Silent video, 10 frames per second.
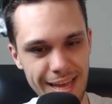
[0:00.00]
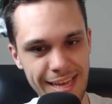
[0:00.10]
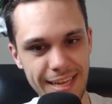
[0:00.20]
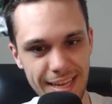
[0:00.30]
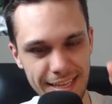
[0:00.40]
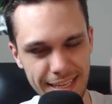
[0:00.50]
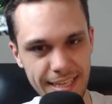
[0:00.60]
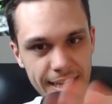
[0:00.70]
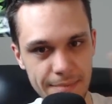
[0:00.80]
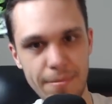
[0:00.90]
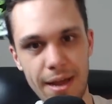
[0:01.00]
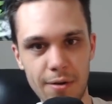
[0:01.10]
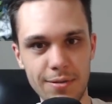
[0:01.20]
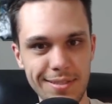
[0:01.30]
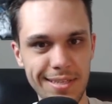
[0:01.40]
like key
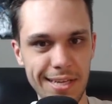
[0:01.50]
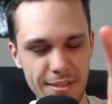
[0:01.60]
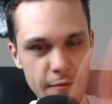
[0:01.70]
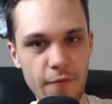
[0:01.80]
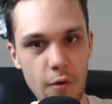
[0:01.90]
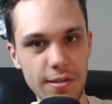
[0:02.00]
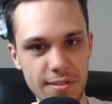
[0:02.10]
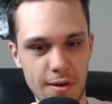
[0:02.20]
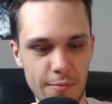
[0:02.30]
medals to focus